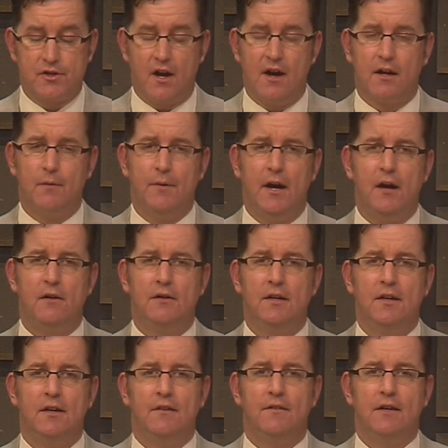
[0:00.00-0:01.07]
talk about
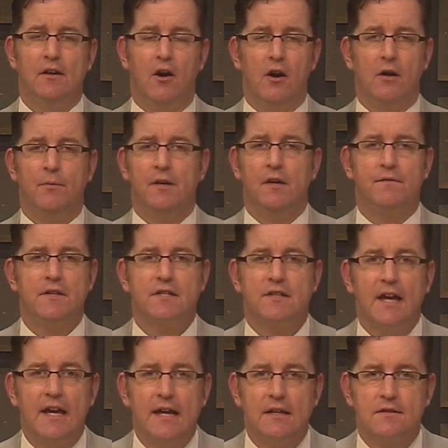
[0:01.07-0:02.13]
the army of the
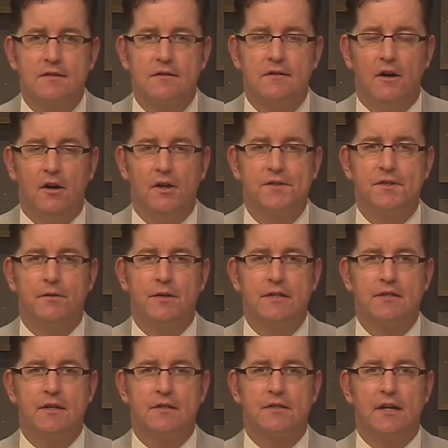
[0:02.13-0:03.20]
saints also
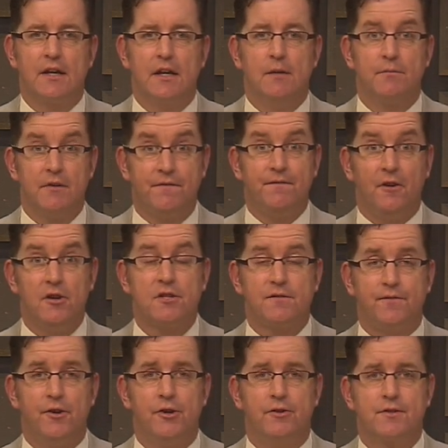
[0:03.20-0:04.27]
assisting him, the first
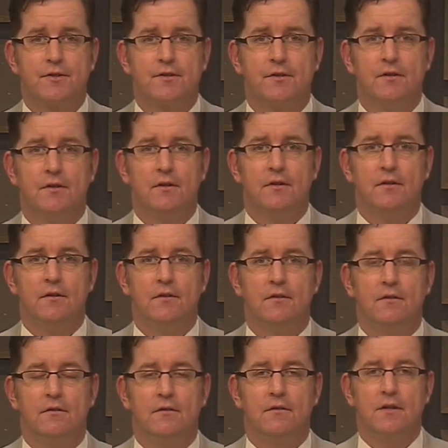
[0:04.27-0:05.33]
fruits,
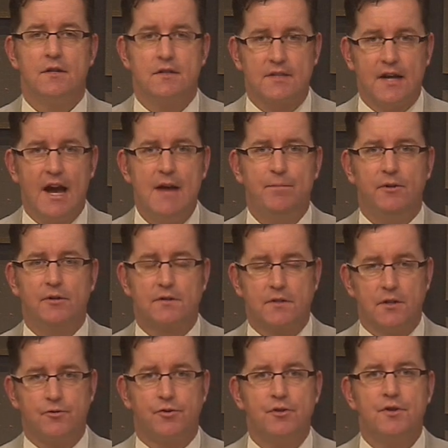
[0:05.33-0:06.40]
the disciples,
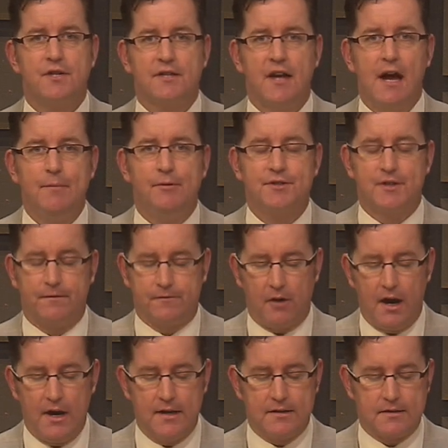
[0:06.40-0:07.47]
the true disciples of
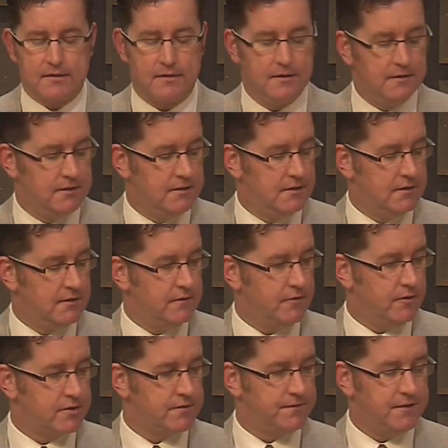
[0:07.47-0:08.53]
Christ.
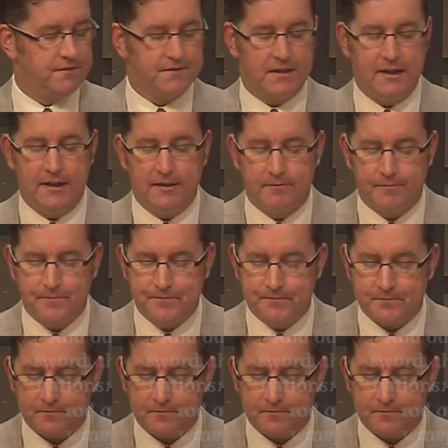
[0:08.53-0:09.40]
Verse 15,